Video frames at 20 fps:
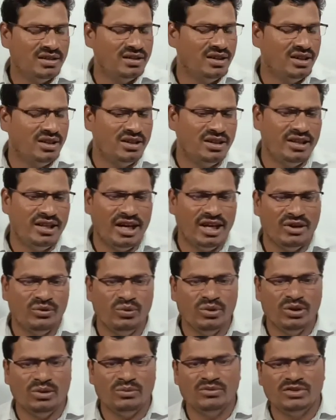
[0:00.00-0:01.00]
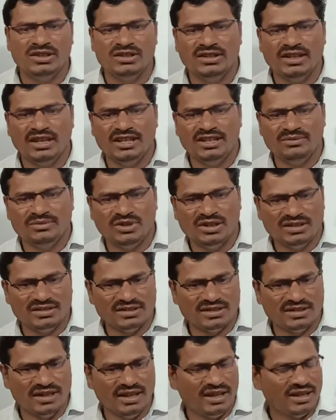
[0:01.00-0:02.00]
Then larvae of these
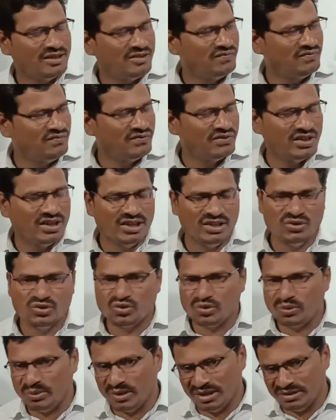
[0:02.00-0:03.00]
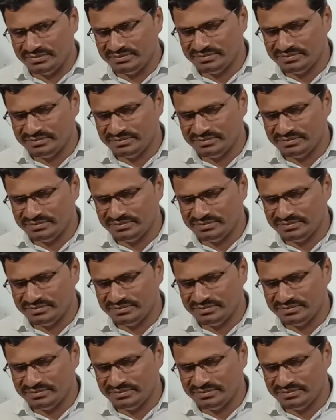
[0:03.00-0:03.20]
animals, they are freely swimming.